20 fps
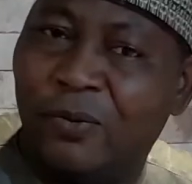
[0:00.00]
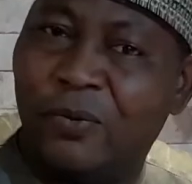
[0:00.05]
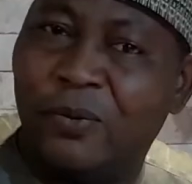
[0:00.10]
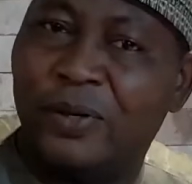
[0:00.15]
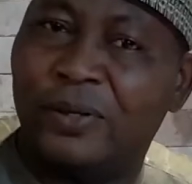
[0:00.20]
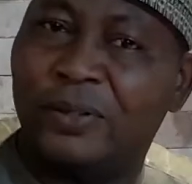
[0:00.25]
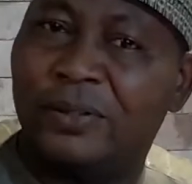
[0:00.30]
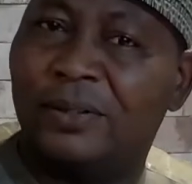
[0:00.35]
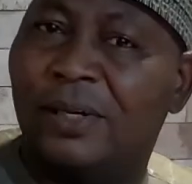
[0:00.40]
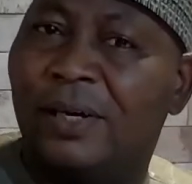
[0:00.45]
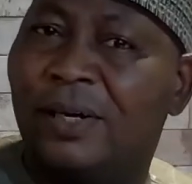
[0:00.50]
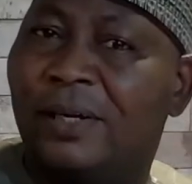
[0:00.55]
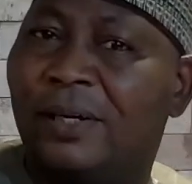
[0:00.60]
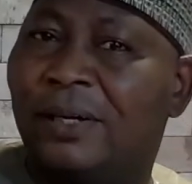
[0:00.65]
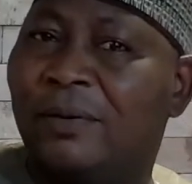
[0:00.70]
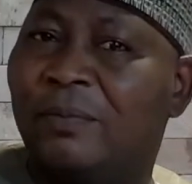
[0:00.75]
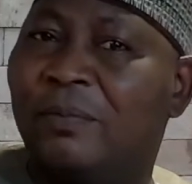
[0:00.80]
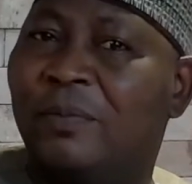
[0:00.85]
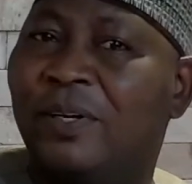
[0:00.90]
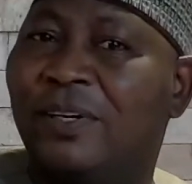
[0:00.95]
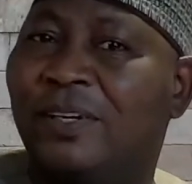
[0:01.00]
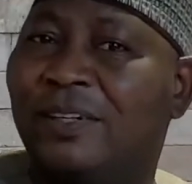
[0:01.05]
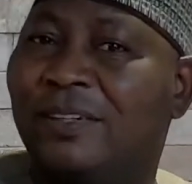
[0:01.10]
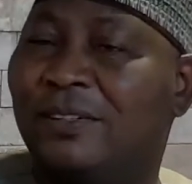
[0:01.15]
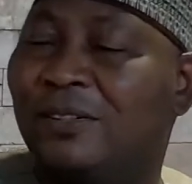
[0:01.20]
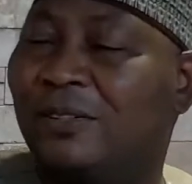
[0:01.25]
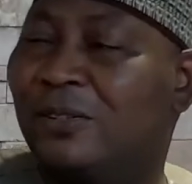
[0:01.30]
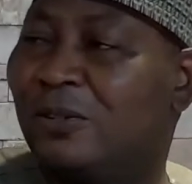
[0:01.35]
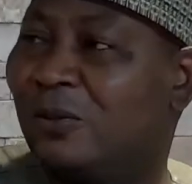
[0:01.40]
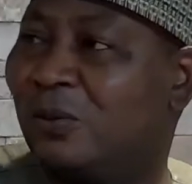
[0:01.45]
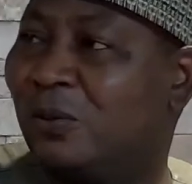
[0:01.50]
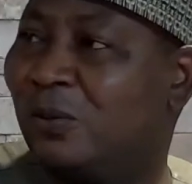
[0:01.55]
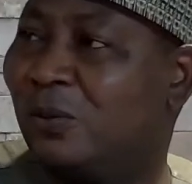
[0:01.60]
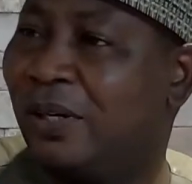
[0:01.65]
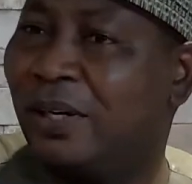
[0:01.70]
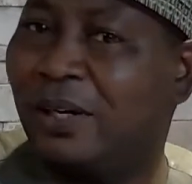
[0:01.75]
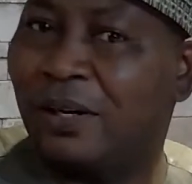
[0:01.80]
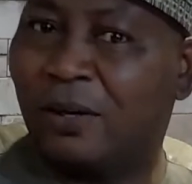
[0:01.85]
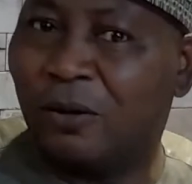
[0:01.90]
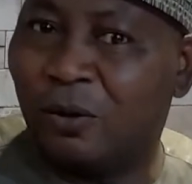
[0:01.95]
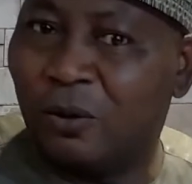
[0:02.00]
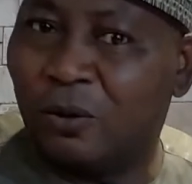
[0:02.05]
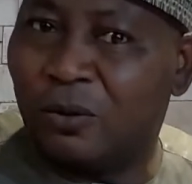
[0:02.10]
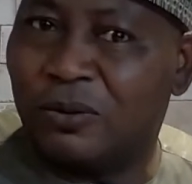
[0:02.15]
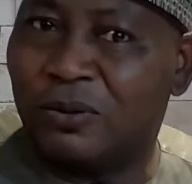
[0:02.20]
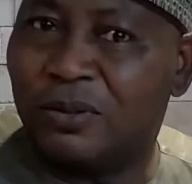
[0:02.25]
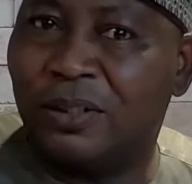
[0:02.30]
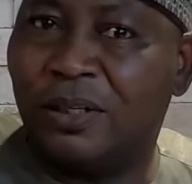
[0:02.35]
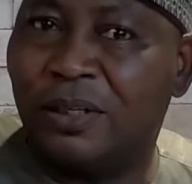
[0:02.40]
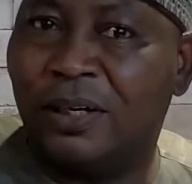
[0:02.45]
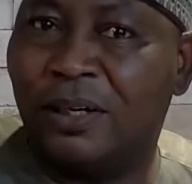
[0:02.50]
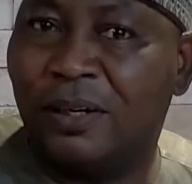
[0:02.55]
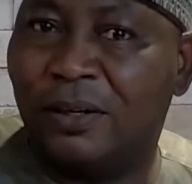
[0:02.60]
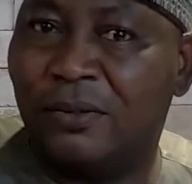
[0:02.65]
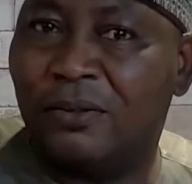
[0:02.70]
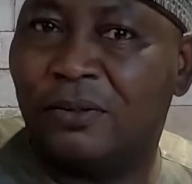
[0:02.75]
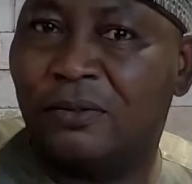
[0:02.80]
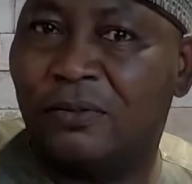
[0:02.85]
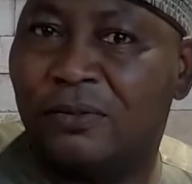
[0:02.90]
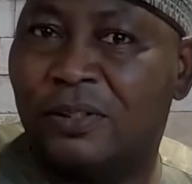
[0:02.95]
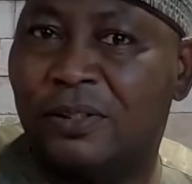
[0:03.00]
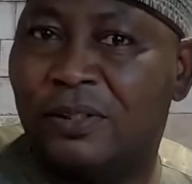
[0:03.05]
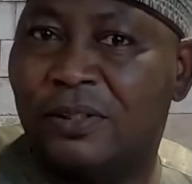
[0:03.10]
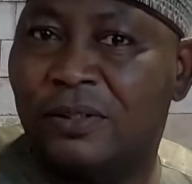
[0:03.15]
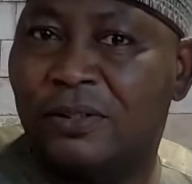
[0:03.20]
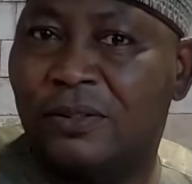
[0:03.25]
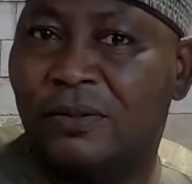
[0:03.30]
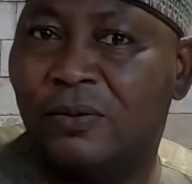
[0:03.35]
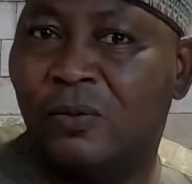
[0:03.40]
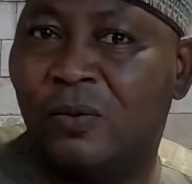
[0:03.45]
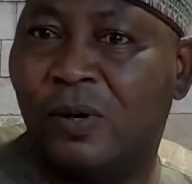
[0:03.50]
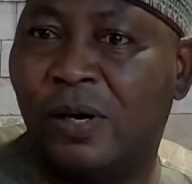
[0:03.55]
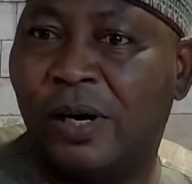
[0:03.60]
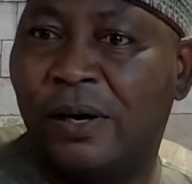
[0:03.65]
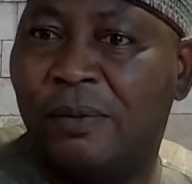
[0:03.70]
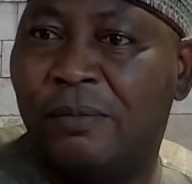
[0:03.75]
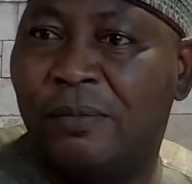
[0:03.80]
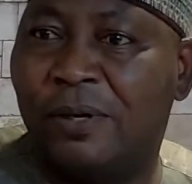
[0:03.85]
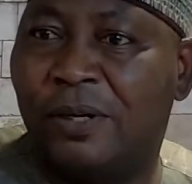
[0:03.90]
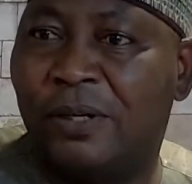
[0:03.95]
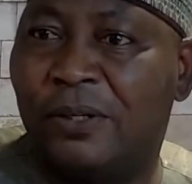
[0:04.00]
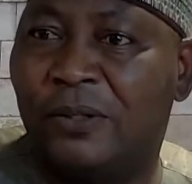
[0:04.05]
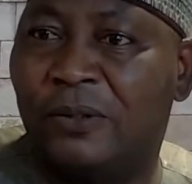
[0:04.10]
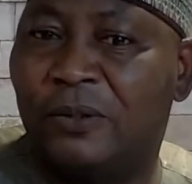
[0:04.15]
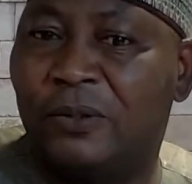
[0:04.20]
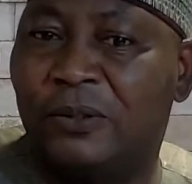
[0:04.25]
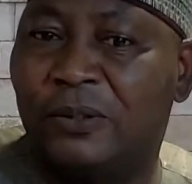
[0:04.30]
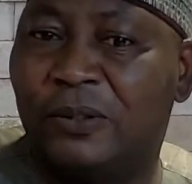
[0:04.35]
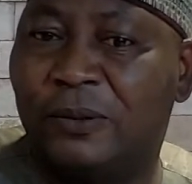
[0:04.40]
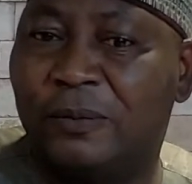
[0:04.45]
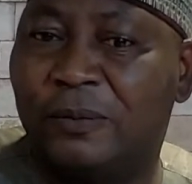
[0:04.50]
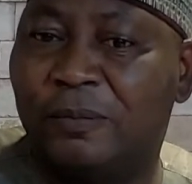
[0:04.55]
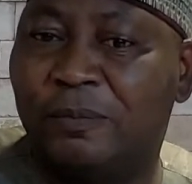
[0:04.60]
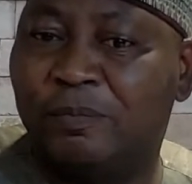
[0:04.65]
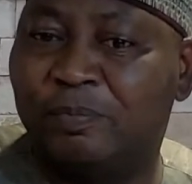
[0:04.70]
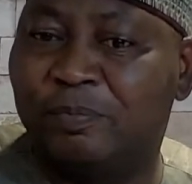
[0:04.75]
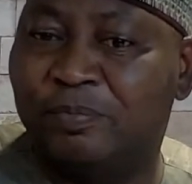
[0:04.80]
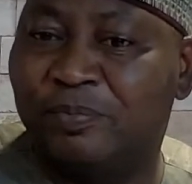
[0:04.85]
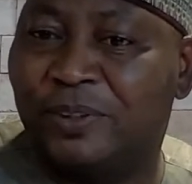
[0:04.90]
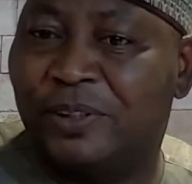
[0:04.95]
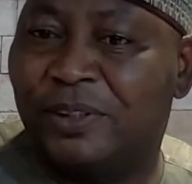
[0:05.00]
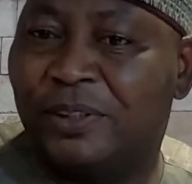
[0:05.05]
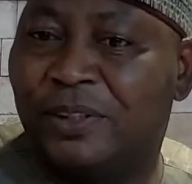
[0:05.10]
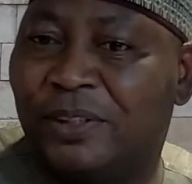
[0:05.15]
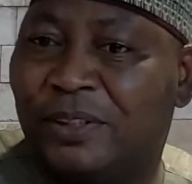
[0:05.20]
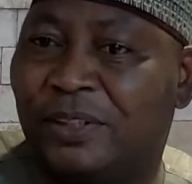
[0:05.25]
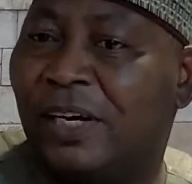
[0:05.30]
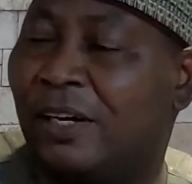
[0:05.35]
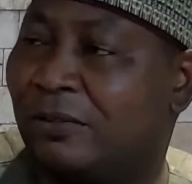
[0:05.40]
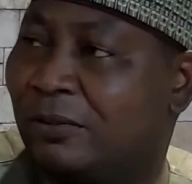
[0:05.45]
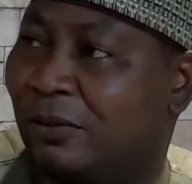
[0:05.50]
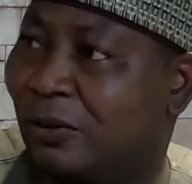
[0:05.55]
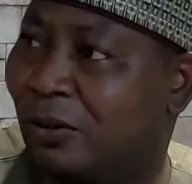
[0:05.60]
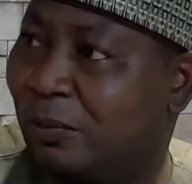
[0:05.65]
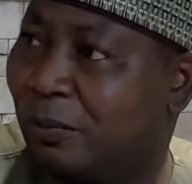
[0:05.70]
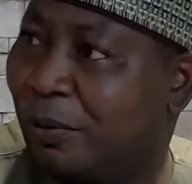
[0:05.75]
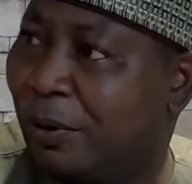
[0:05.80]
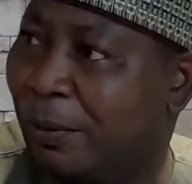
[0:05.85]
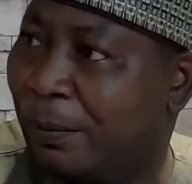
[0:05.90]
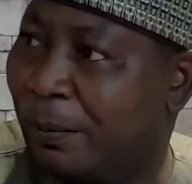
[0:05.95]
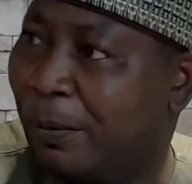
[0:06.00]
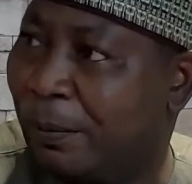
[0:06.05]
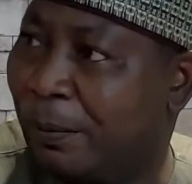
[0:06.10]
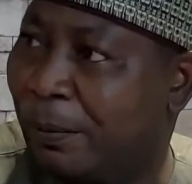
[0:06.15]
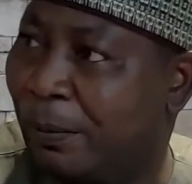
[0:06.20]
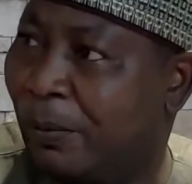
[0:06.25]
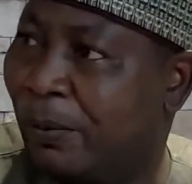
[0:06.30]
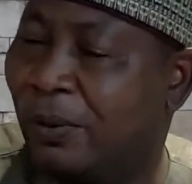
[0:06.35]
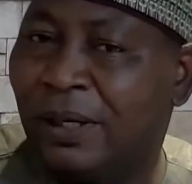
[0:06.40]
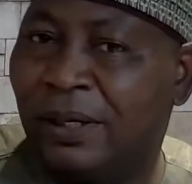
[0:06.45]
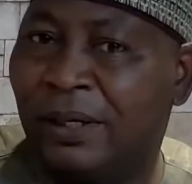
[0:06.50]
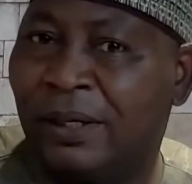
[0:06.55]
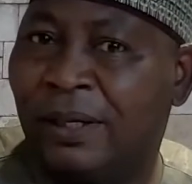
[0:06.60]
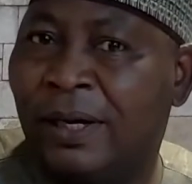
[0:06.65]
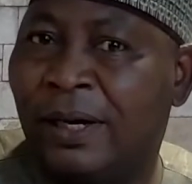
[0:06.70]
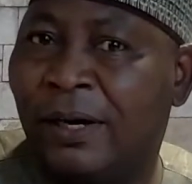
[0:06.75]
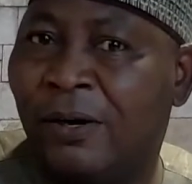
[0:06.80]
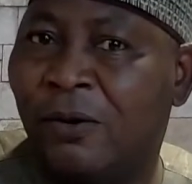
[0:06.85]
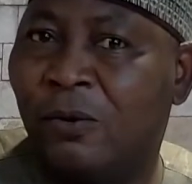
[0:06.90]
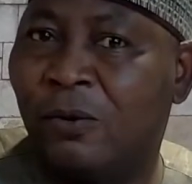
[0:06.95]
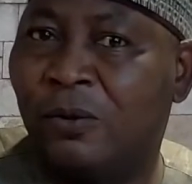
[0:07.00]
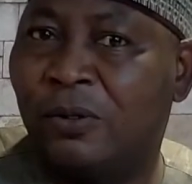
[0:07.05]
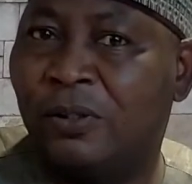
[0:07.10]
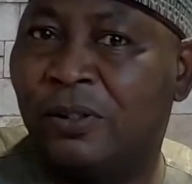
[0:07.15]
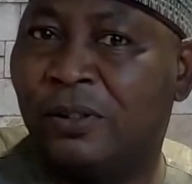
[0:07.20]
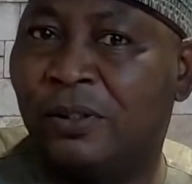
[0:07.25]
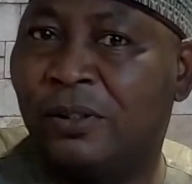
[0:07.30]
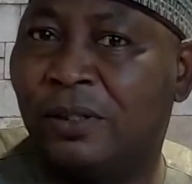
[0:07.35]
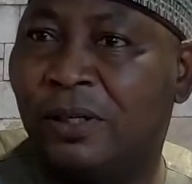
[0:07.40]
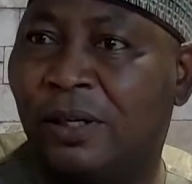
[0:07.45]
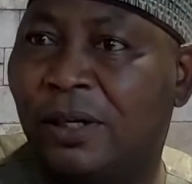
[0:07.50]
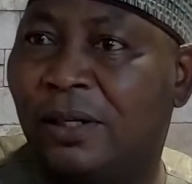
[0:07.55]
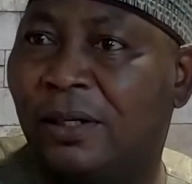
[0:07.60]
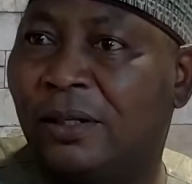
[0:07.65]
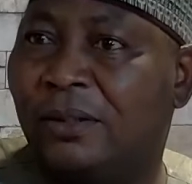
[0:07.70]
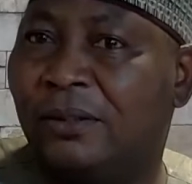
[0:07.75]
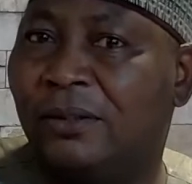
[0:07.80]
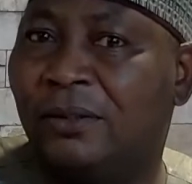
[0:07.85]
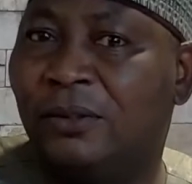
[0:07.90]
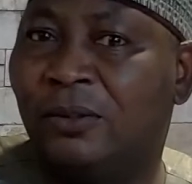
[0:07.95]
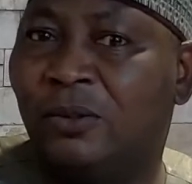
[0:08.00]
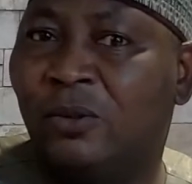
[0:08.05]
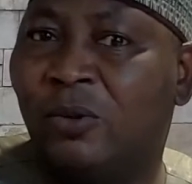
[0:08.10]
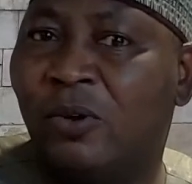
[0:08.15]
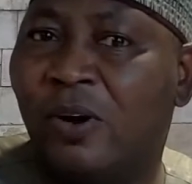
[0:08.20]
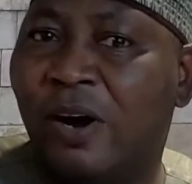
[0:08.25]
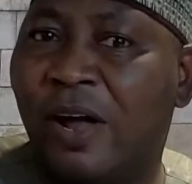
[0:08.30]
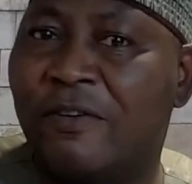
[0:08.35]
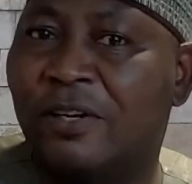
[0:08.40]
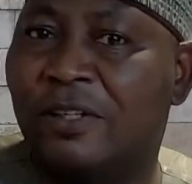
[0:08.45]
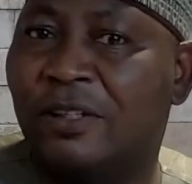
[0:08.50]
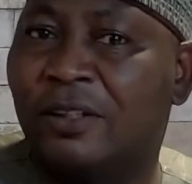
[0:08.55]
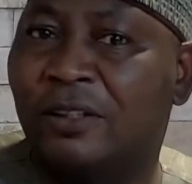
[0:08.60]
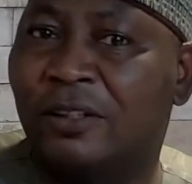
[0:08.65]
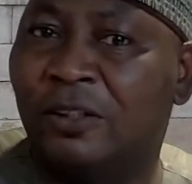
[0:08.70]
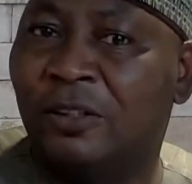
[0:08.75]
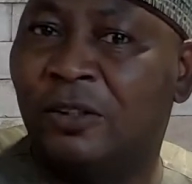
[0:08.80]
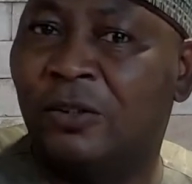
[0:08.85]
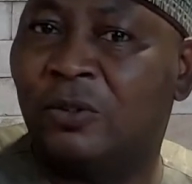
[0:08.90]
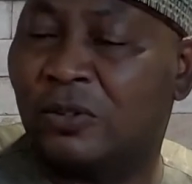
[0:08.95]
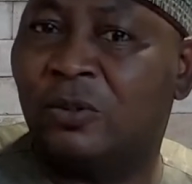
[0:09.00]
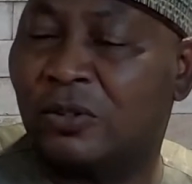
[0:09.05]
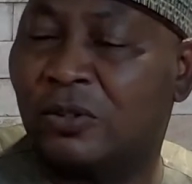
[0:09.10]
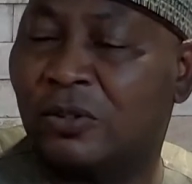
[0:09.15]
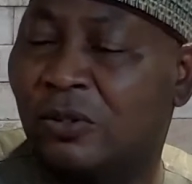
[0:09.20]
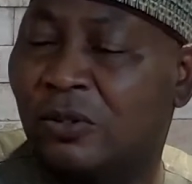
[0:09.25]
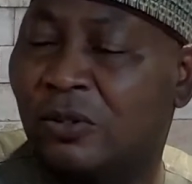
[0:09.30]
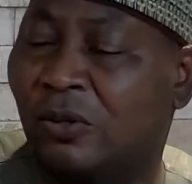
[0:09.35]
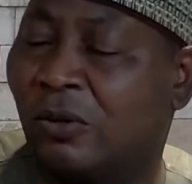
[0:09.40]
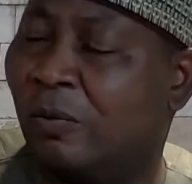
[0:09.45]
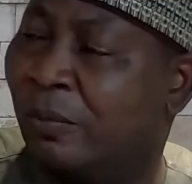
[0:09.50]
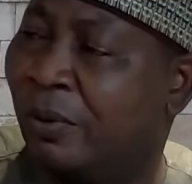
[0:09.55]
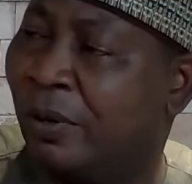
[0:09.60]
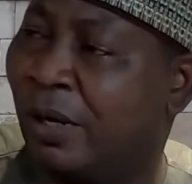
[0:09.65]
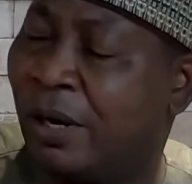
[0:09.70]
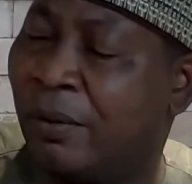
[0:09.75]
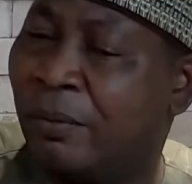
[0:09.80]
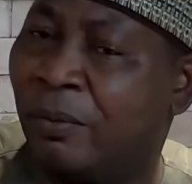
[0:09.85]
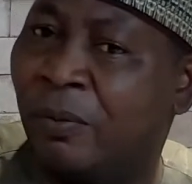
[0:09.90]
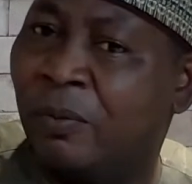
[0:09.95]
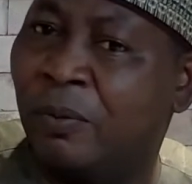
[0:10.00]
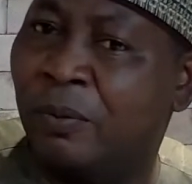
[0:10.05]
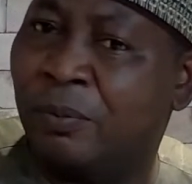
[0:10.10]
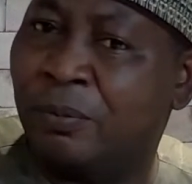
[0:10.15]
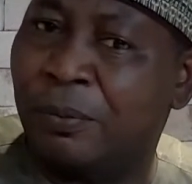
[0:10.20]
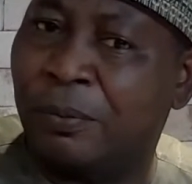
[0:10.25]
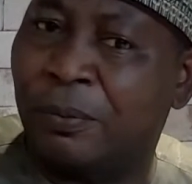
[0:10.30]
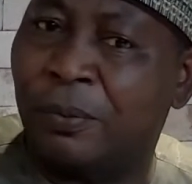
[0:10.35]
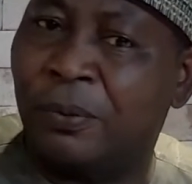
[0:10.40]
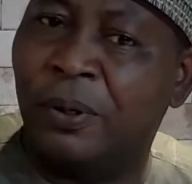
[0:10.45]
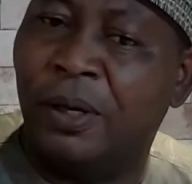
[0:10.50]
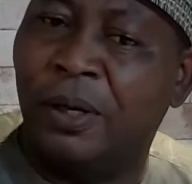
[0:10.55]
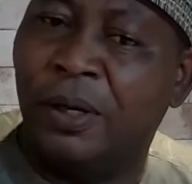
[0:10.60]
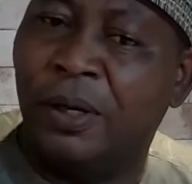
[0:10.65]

great. Government has to do a lot of things. Why? Because it is there for the people, and they are holding everything in trust on behalf of the people.